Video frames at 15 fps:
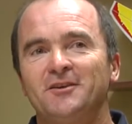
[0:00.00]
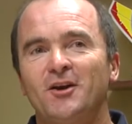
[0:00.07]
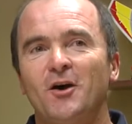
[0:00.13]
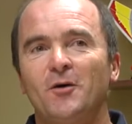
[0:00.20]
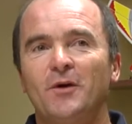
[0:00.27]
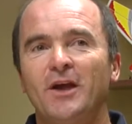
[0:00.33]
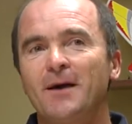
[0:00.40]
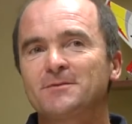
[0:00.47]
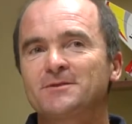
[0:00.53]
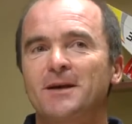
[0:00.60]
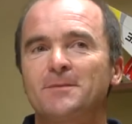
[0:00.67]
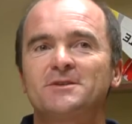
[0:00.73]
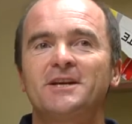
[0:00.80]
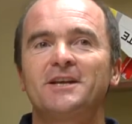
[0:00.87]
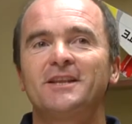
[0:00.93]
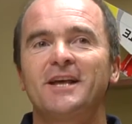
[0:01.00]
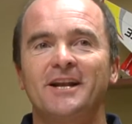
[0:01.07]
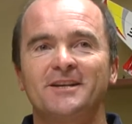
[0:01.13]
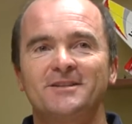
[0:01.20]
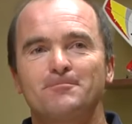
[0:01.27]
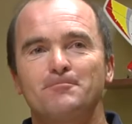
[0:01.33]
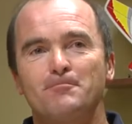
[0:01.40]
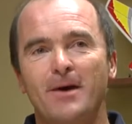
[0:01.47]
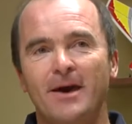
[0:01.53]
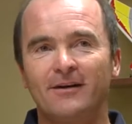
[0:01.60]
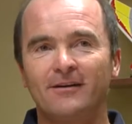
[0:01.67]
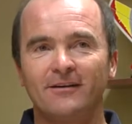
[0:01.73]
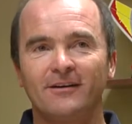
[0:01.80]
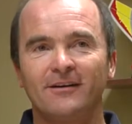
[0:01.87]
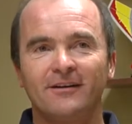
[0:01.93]
you know, we have something that is
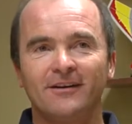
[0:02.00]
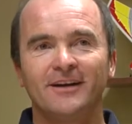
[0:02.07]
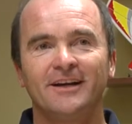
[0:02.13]
better